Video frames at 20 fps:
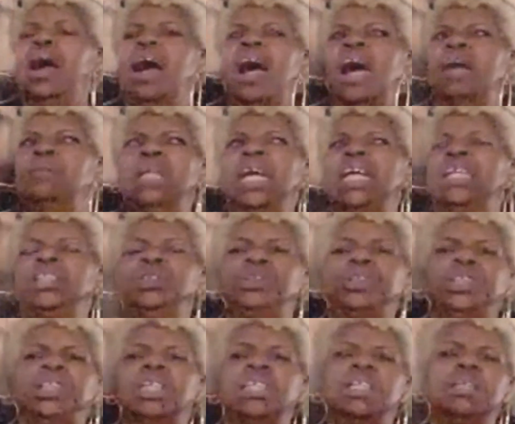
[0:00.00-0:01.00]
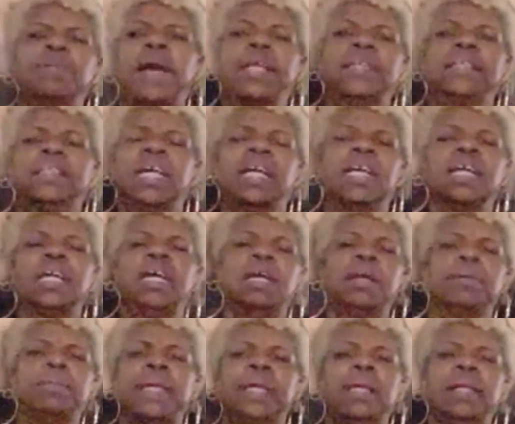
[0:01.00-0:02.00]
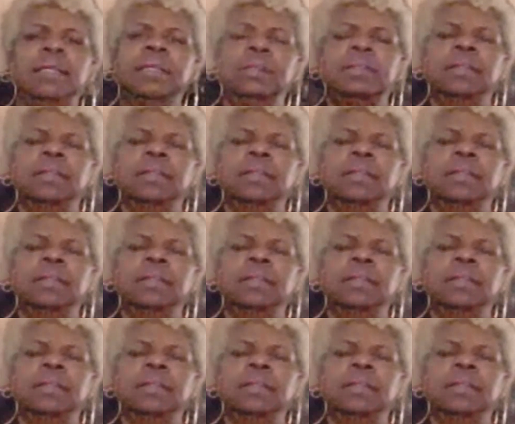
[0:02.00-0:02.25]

I'm not used to anybody taking care of me.